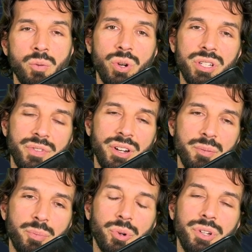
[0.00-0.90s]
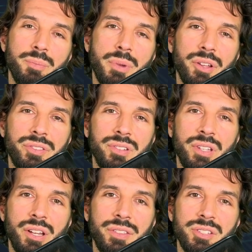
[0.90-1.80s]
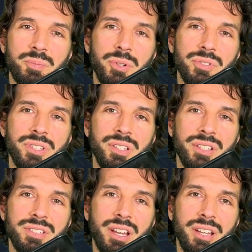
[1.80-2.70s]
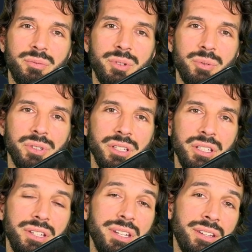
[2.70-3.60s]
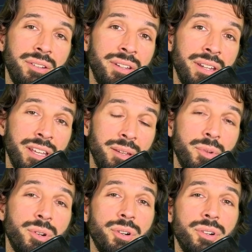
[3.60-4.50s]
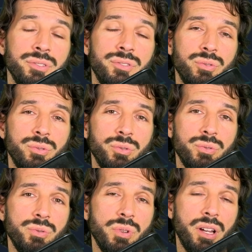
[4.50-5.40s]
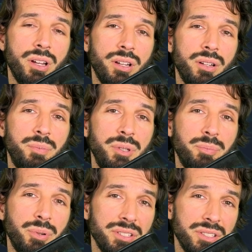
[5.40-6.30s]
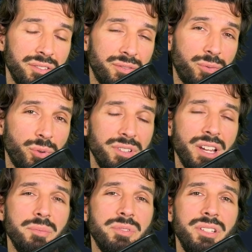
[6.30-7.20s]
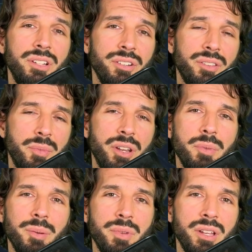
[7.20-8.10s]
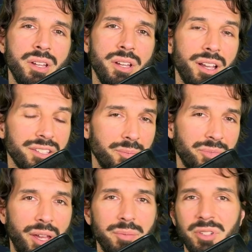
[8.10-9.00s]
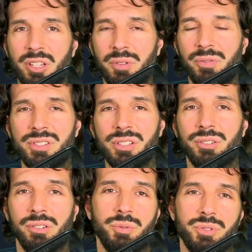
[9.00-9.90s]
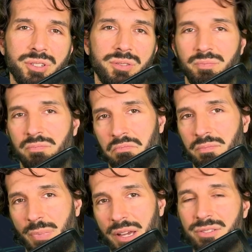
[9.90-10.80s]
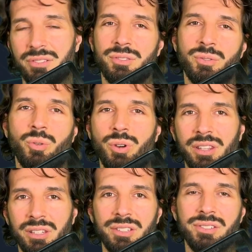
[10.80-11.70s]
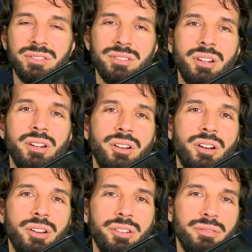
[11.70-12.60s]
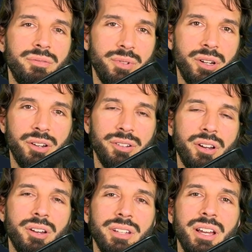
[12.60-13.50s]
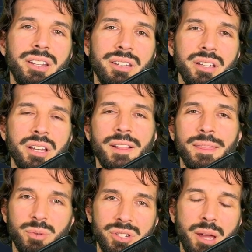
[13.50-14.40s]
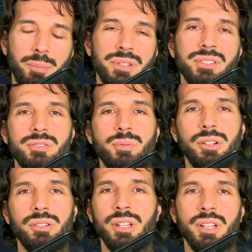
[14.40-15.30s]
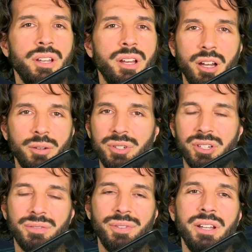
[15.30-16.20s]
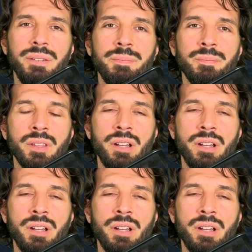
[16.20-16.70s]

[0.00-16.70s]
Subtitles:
What is very important about this person is that we really need him or her to be present 4 times a year, the minimum. Sometimes it could be physical, which is best, or at least online, which happens as well, which is fine.